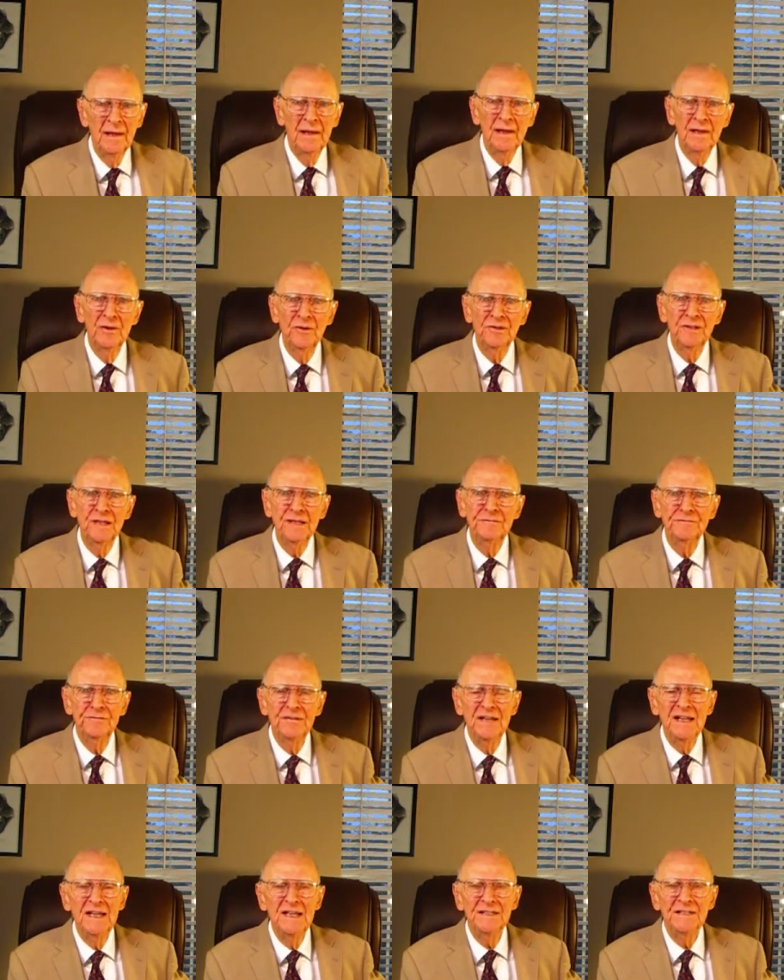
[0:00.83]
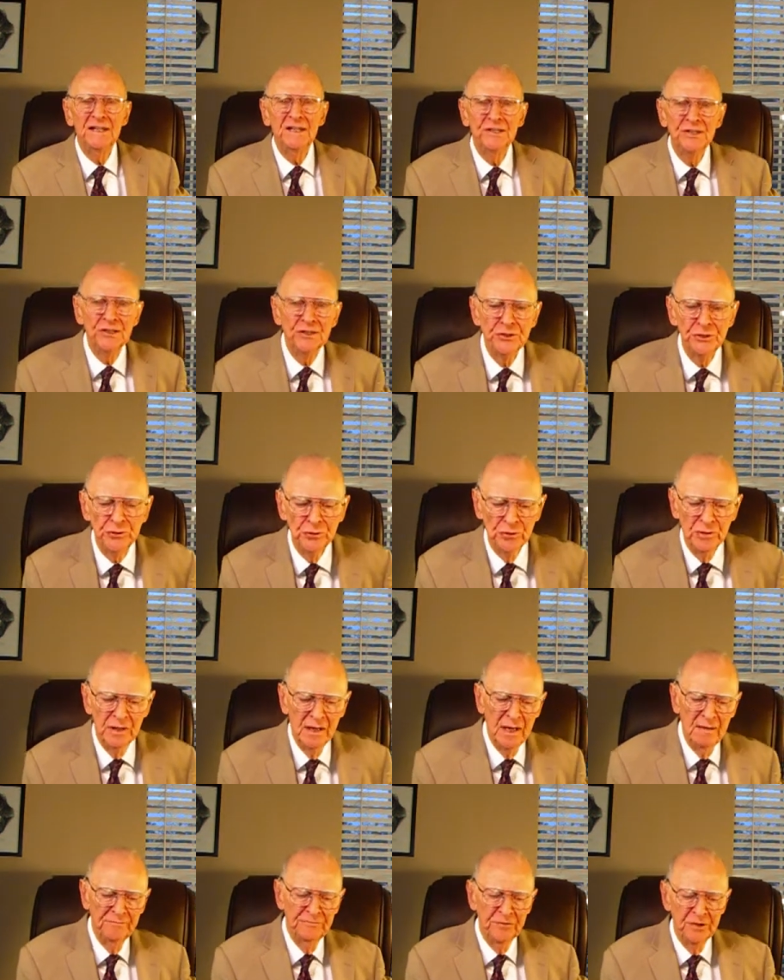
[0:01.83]
Hello dear friends, this is
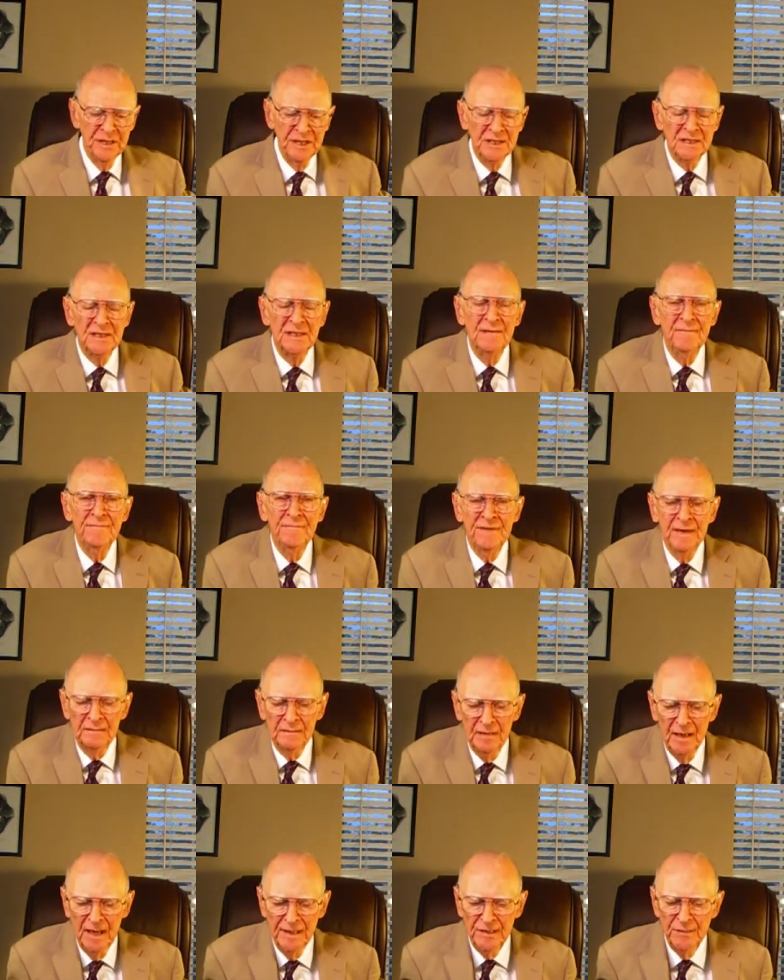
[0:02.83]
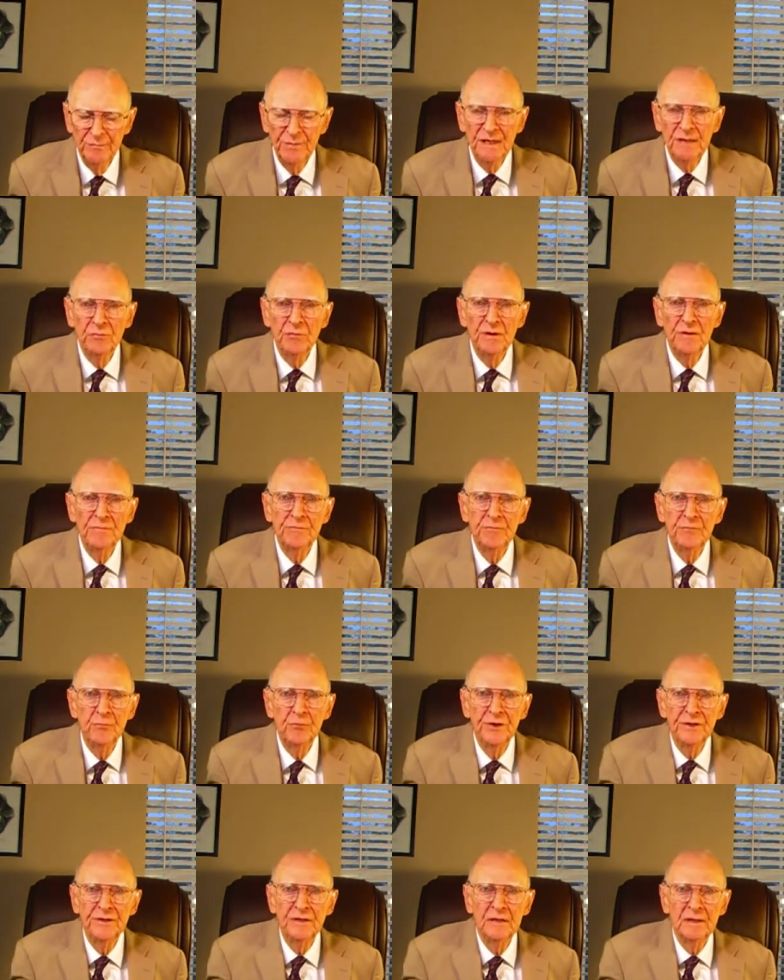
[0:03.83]
Ewell Humphreys. Glad to be with,
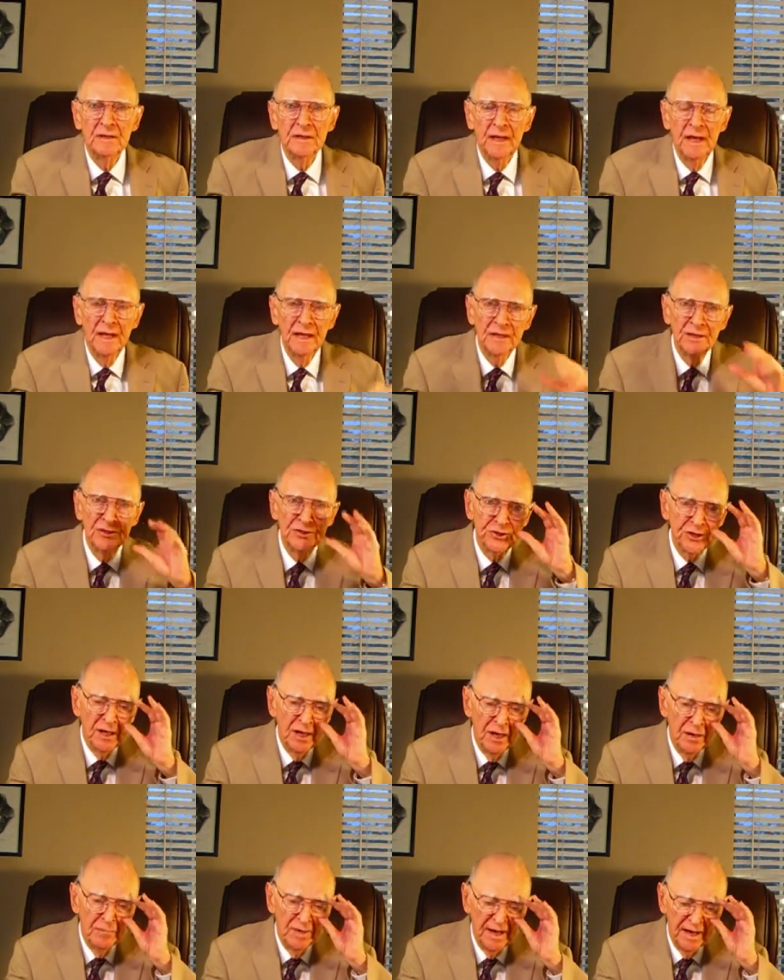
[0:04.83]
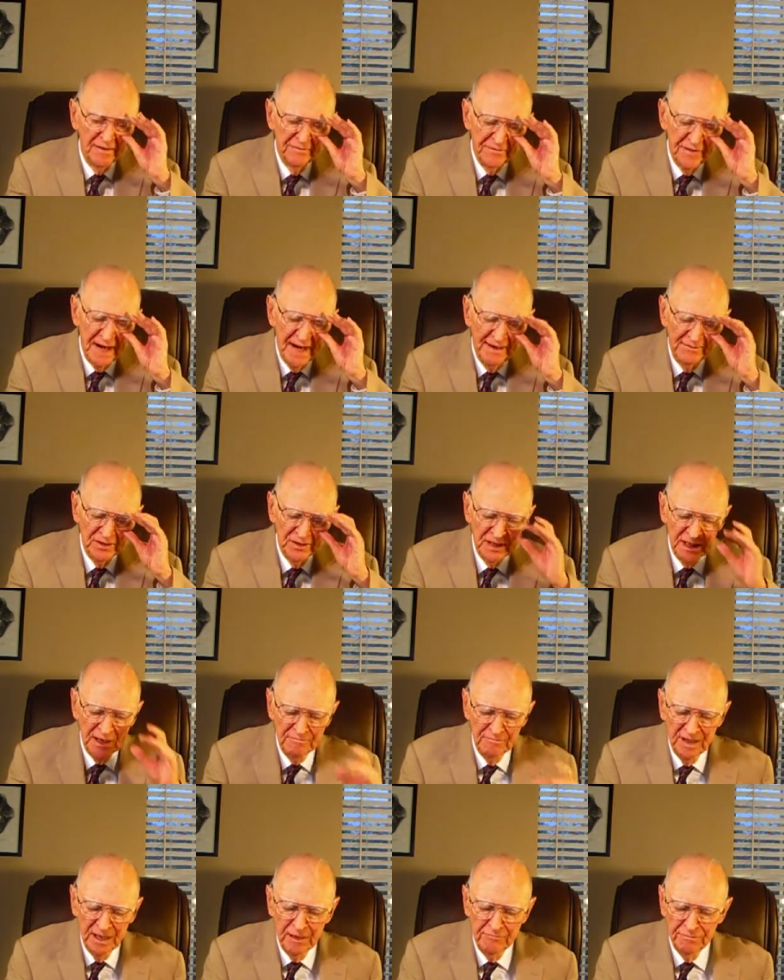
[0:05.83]
with you again to share about a five or
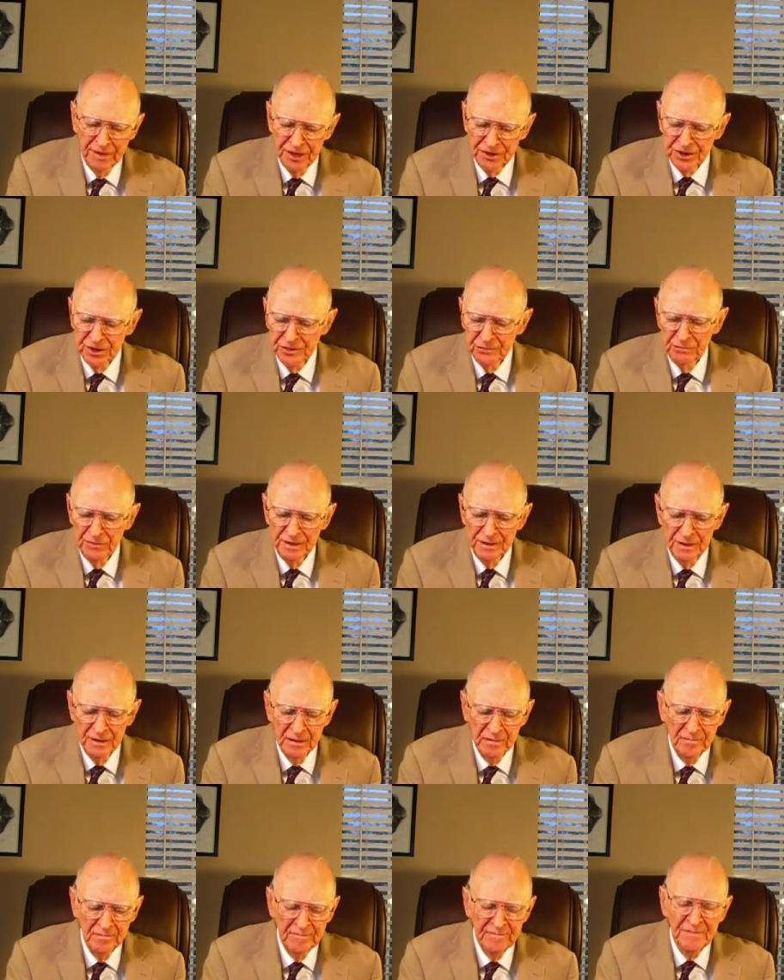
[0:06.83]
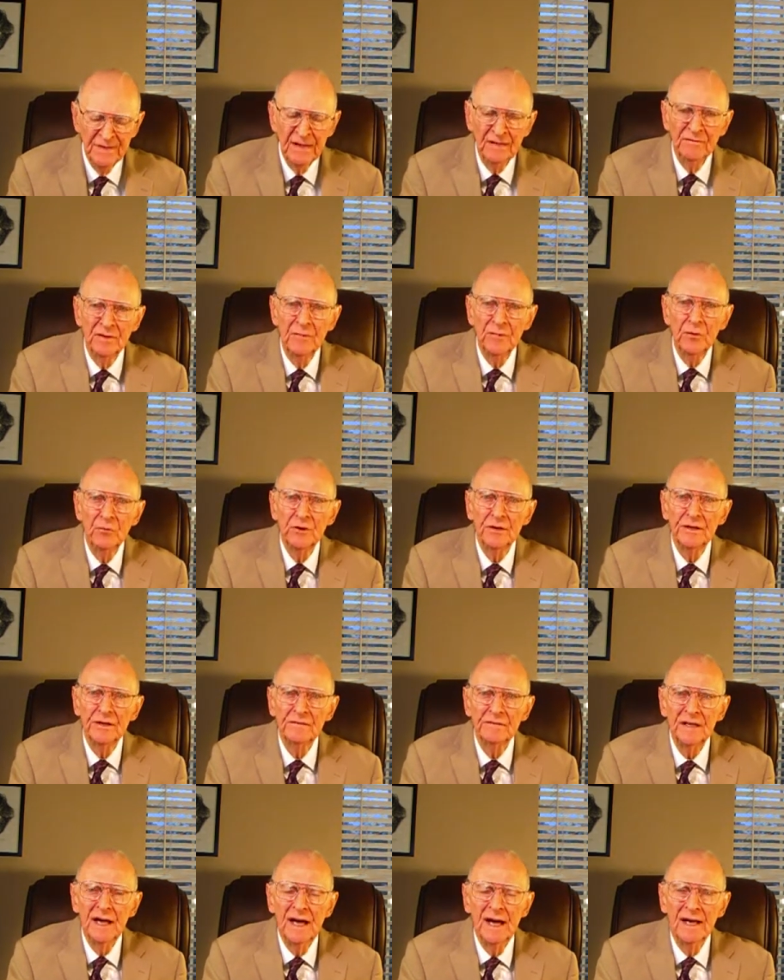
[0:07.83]
ten minute message with you from the Word
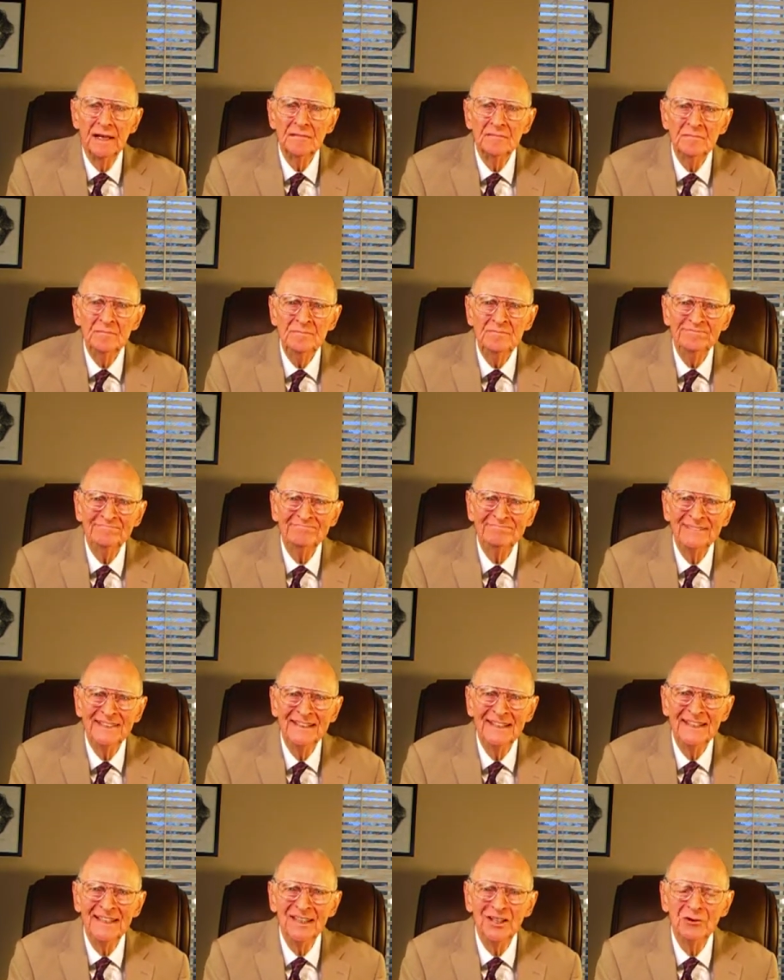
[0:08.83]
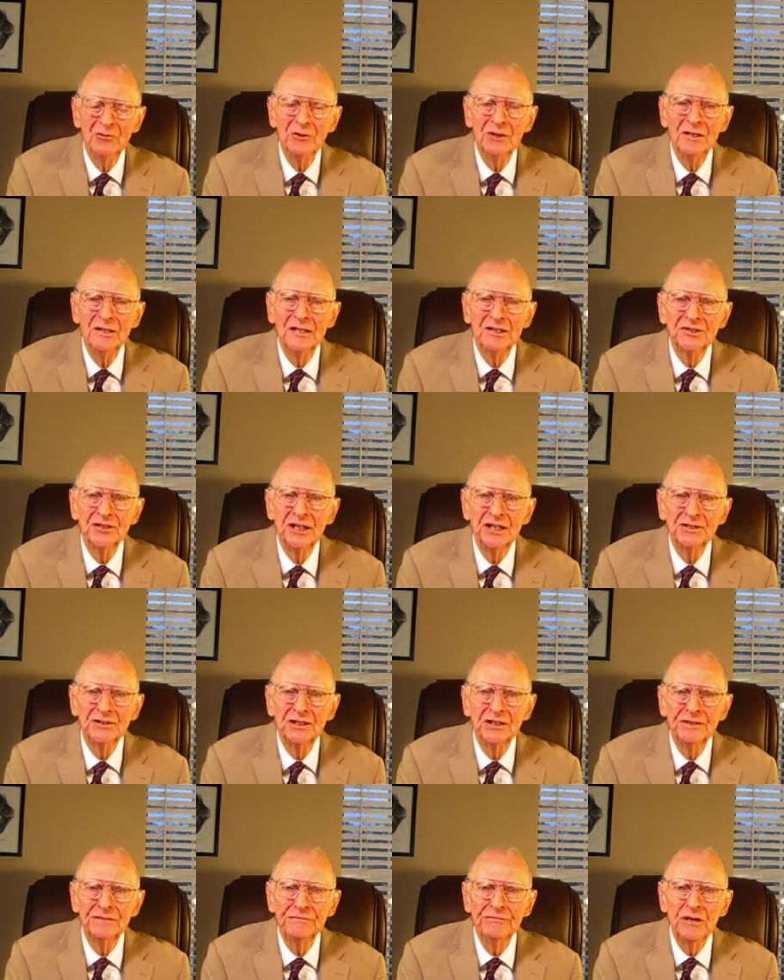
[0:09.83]
of God. The Word that
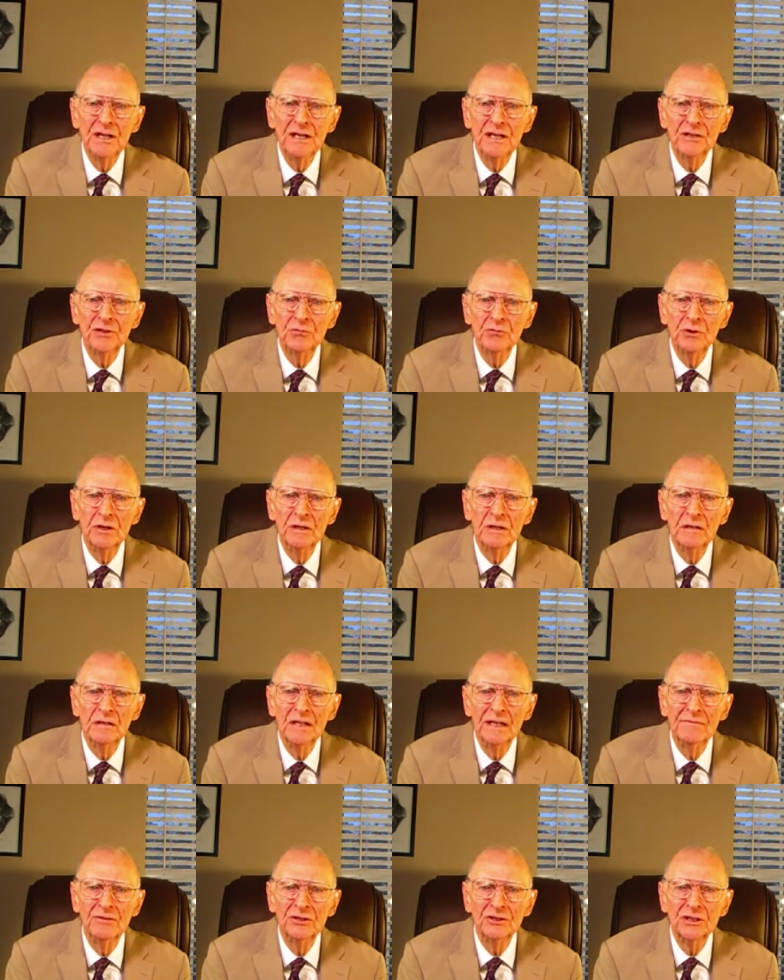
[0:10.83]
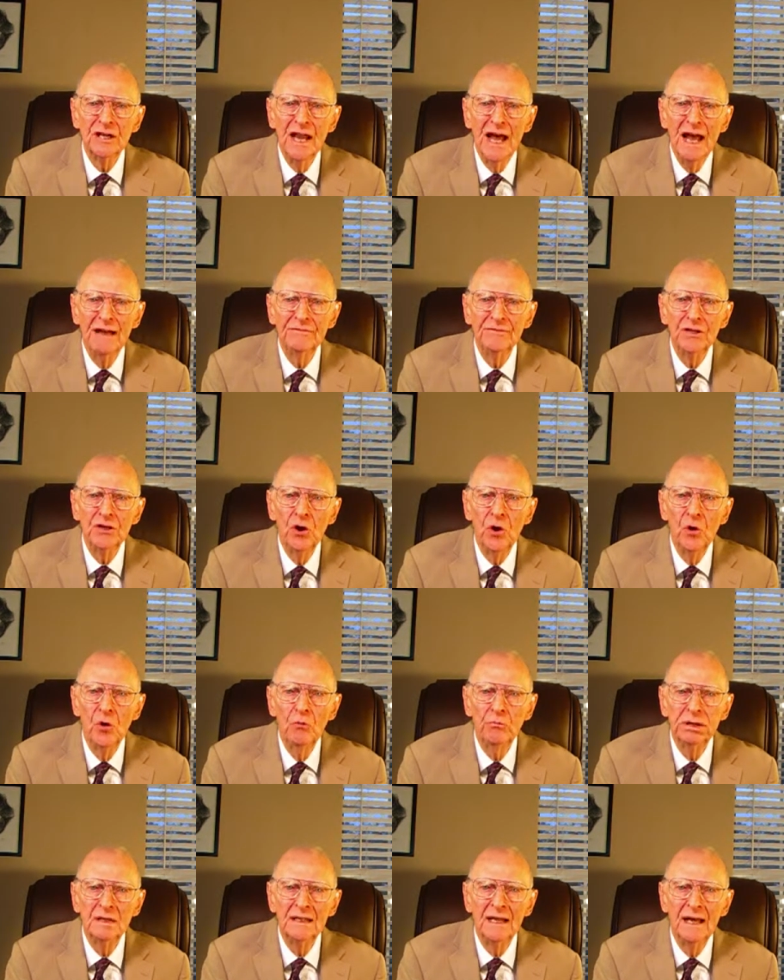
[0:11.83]
sets us free, the Word that will give us life and
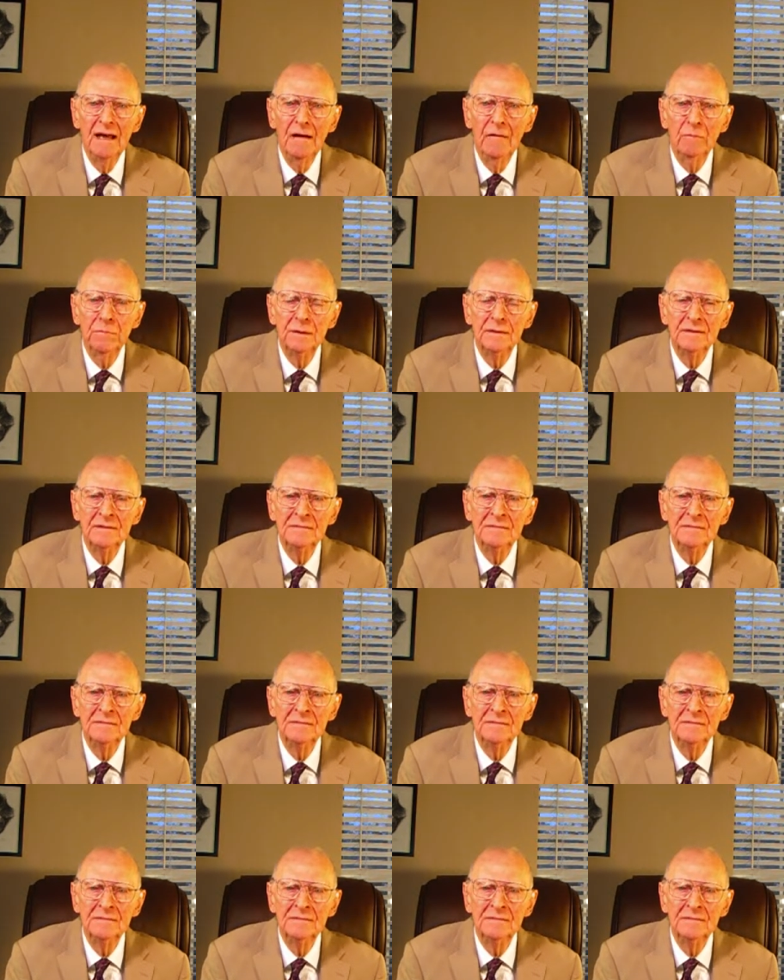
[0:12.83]
hope and help.